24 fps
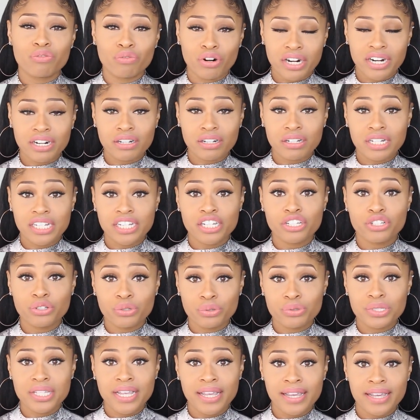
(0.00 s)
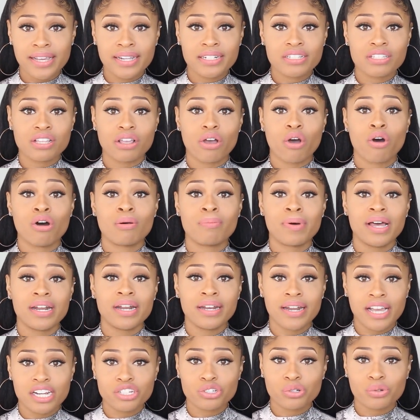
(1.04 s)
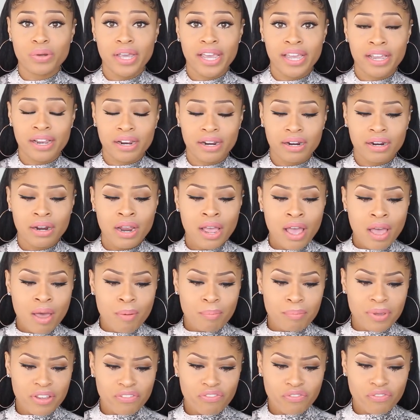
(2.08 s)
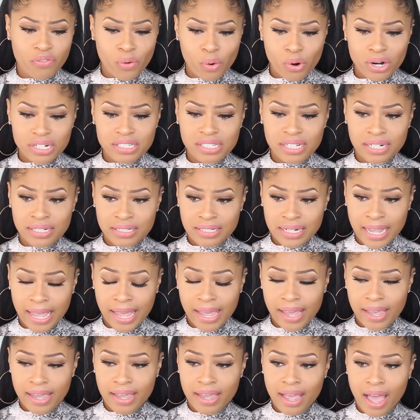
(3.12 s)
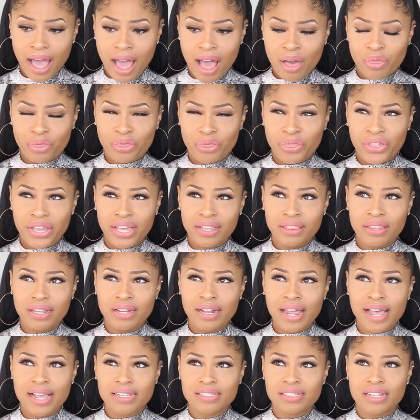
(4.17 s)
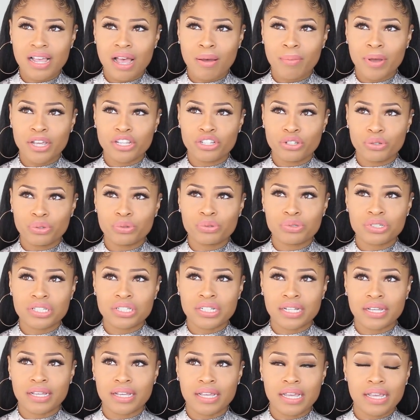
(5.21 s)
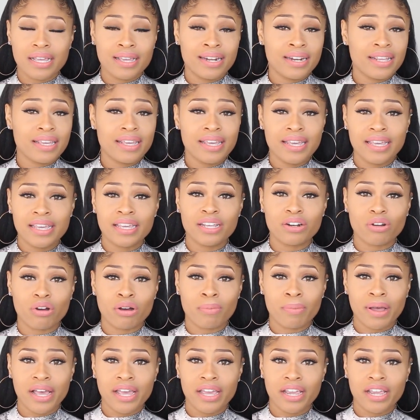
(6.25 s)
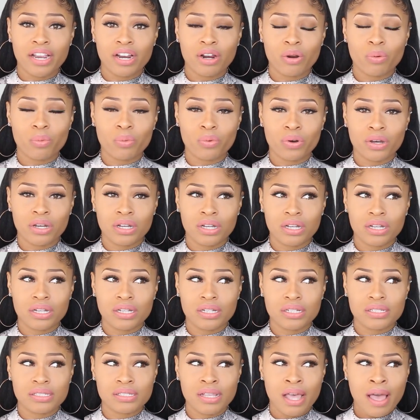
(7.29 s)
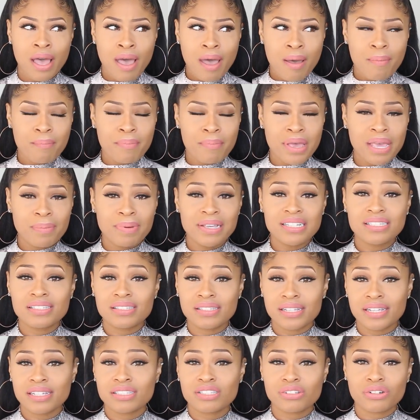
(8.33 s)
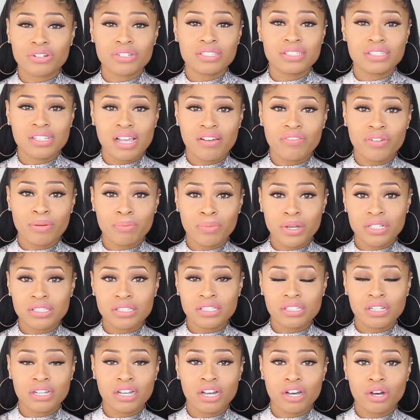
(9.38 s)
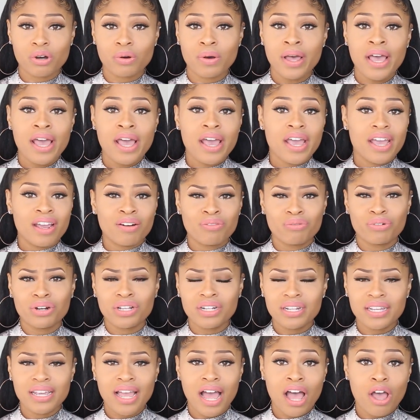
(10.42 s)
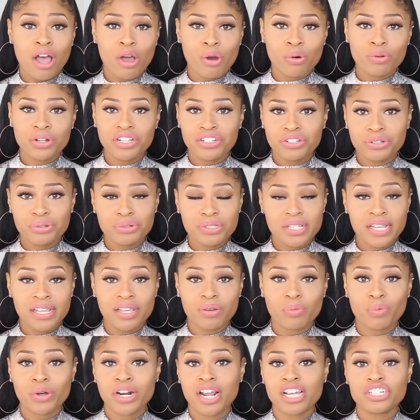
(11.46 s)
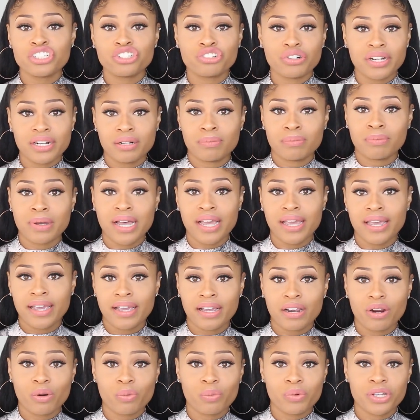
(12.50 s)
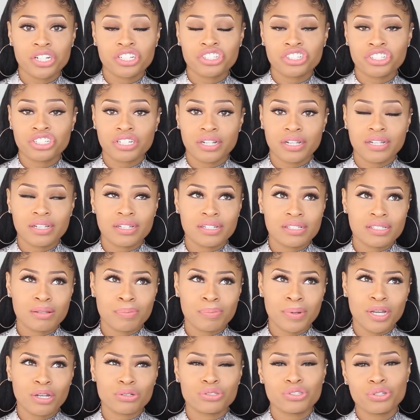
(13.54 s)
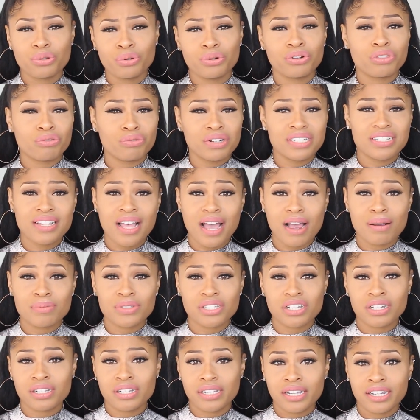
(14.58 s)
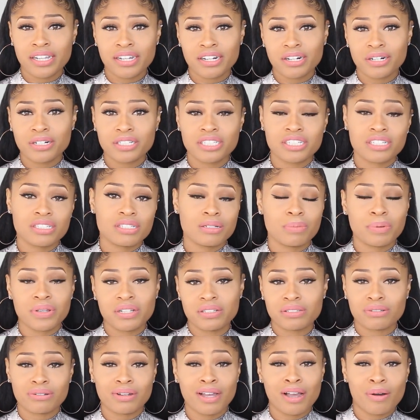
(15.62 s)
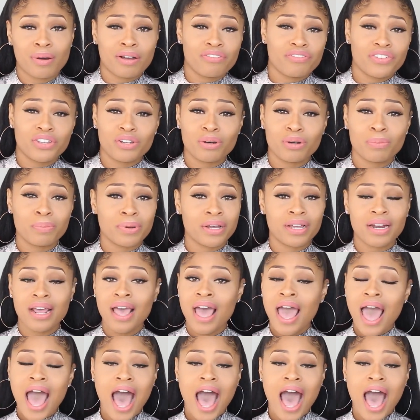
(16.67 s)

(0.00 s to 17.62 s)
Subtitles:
rarely use heat on my natural hair. Before today, I think the last time I used any heat on my hair was maybe 6 or 7 months ago, and really I only use heat when I straighten my hair, which is about 2 to 3 times a year. It just depends on how I feel, but